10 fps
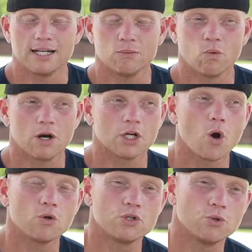didn't want to
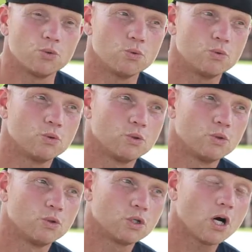go to
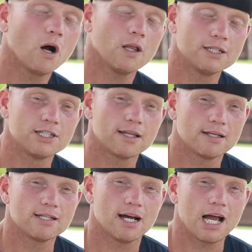college at
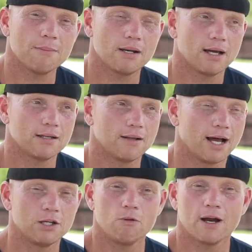the time, and
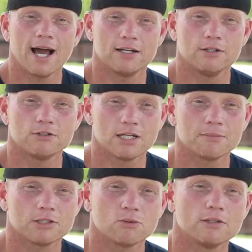I knew that I had to do
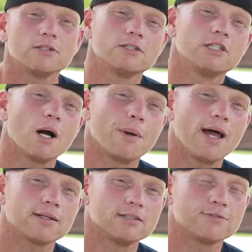something, so I took a job at
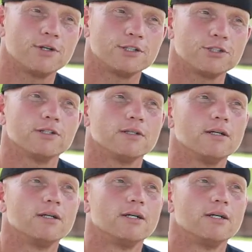Ackland's Furniture, and